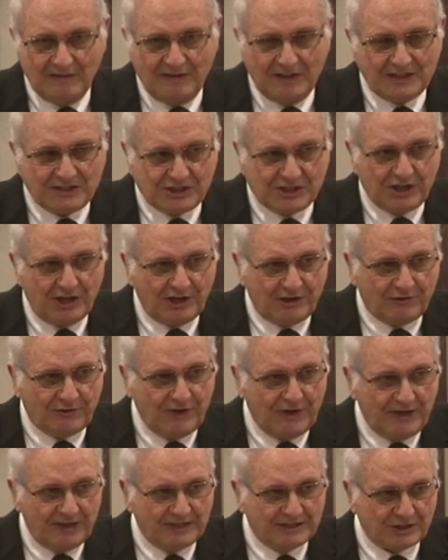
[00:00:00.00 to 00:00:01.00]
This
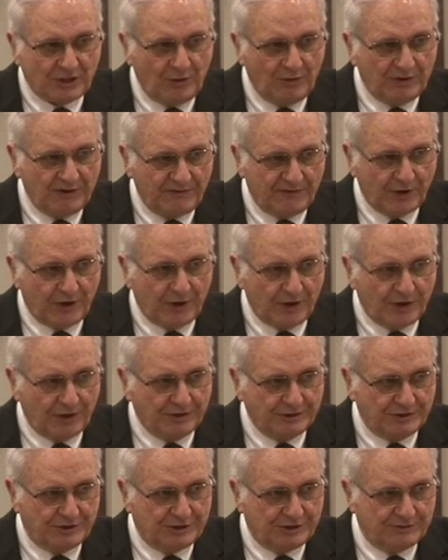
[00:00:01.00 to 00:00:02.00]
country is on the
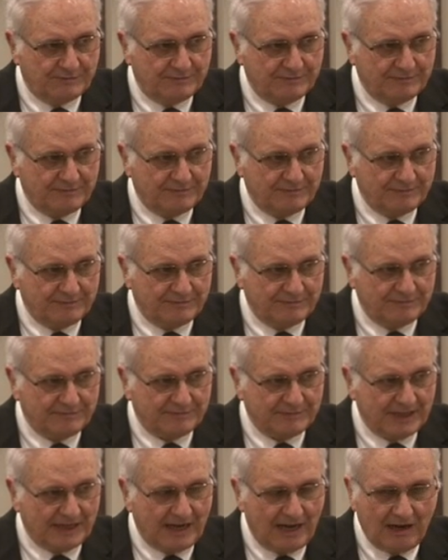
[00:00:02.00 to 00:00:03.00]
verge,
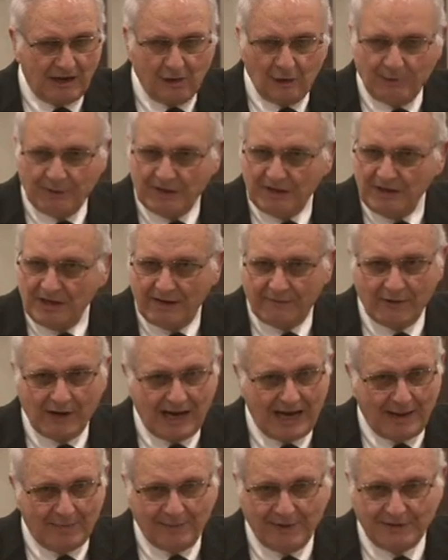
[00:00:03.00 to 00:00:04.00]
and I hope it
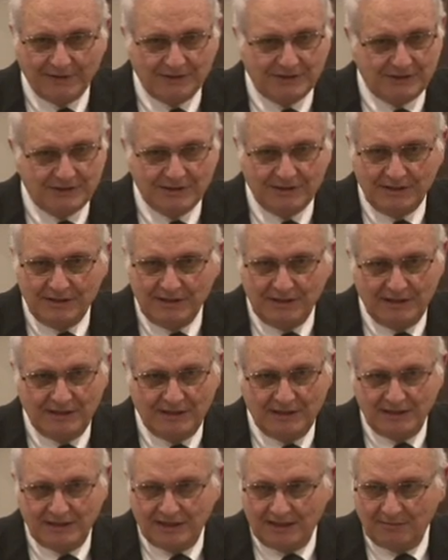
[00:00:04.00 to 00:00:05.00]
never happens,
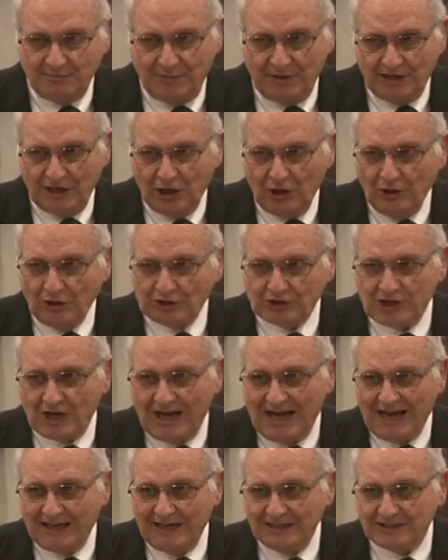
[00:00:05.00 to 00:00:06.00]
but it looks
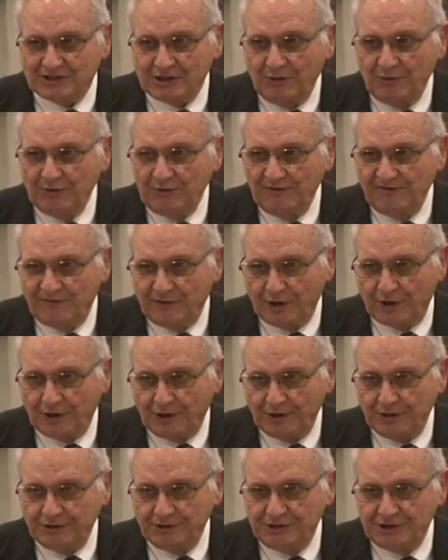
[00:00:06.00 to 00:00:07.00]
like it's on the
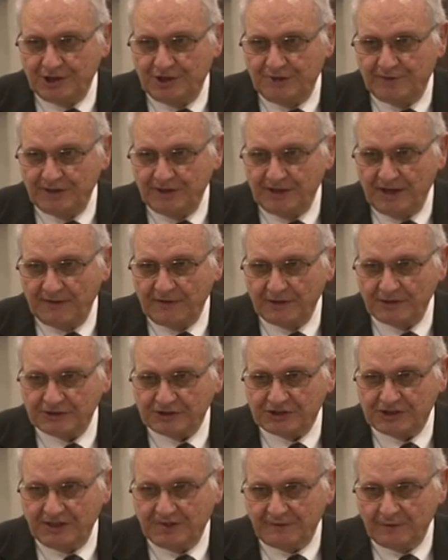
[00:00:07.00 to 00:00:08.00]
verge of another
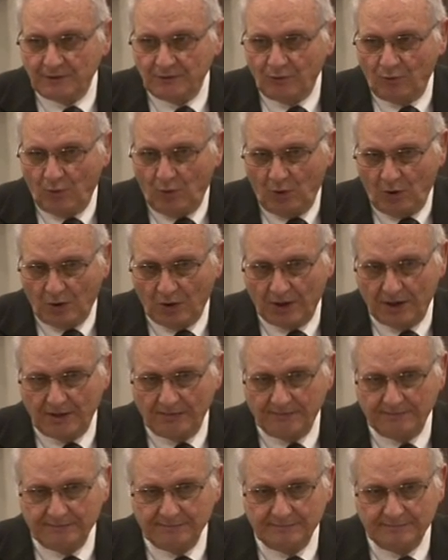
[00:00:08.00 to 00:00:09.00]
civil
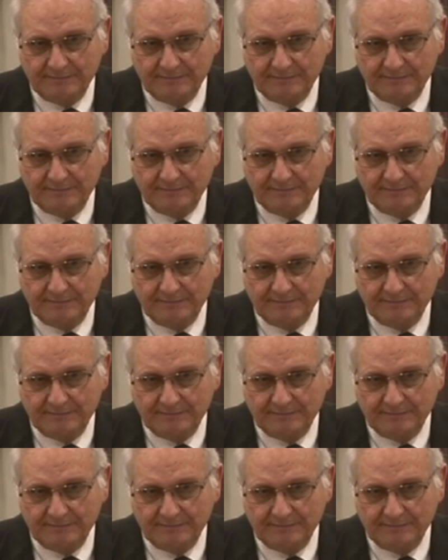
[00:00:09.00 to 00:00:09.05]
war.